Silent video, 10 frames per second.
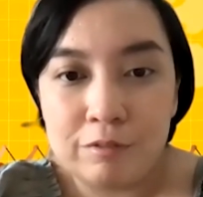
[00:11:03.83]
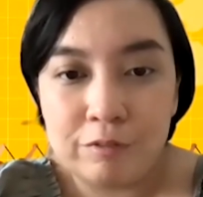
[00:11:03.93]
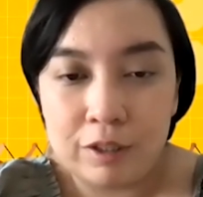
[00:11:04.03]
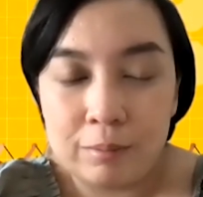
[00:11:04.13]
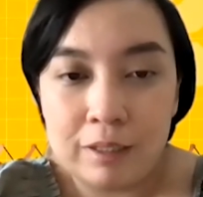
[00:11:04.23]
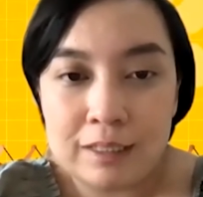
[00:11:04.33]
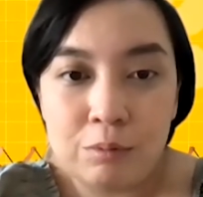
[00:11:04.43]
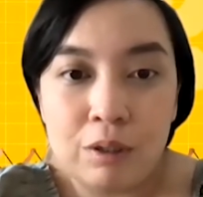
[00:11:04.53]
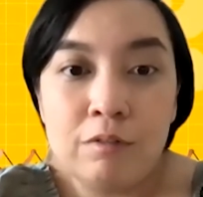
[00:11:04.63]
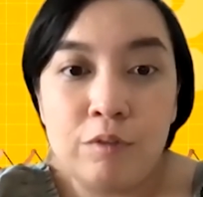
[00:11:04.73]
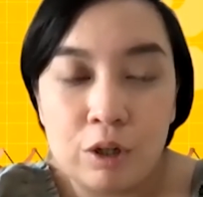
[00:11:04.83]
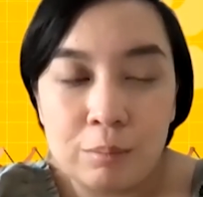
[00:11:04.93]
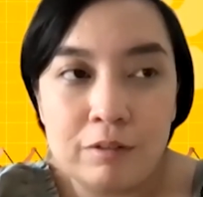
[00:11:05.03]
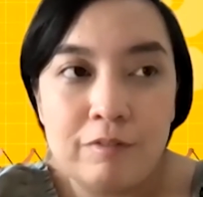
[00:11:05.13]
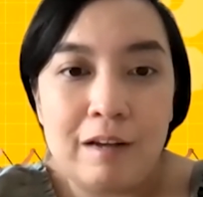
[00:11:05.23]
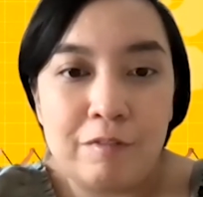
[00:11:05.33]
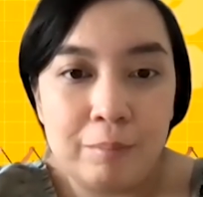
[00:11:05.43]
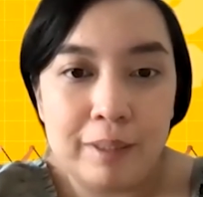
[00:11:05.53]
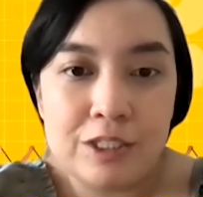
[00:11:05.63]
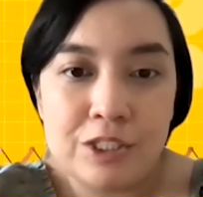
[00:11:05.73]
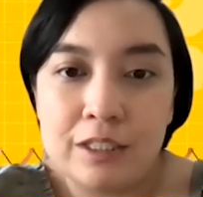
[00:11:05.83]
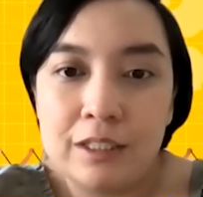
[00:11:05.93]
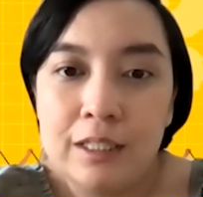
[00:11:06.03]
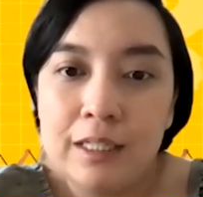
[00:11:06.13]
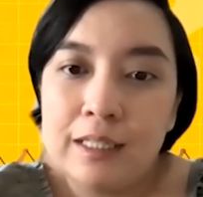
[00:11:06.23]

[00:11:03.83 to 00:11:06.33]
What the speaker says: form of affirmation